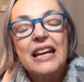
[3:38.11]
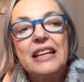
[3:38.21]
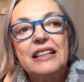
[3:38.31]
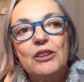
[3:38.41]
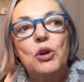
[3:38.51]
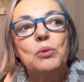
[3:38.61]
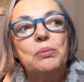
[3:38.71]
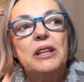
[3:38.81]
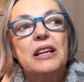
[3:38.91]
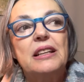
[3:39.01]
And I
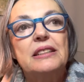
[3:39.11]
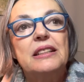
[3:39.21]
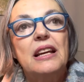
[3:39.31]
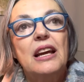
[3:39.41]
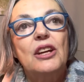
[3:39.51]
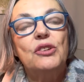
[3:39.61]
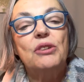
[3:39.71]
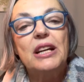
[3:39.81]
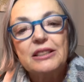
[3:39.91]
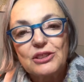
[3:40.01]
hope that
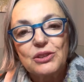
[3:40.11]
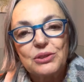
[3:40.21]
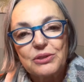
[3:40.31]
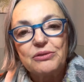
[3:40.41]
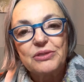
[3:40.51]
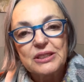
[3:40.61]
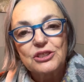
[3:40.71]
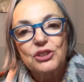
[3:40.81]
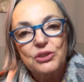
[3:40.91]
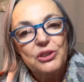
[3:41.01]
gratitude
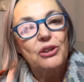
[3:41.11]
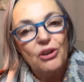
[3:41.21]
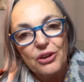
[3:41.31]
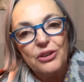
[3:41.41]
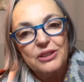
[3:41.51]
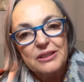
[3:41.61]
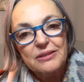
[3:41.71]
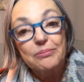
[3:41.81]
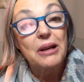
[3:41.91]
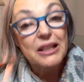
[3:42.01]
fills your heart,
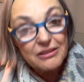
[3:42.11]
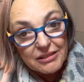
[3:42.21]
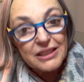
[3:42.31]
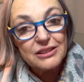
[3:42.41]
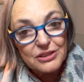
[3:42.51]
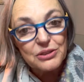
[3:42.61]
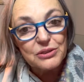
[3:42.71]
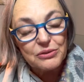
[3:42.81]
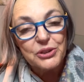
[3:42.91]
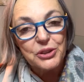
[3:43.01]
my gratitude
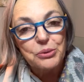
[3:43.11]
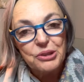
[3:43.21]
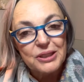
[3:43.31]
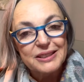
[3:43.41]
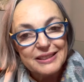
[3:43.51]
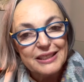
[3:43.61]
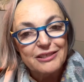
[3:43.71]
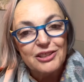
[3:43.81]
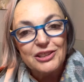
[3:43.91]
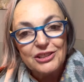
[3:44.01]
for your presence here
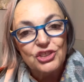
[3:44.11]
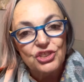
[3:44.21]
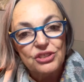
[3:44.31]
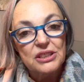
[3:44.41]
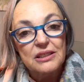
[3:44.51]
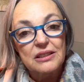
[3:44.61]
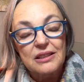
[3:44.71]
on this journey.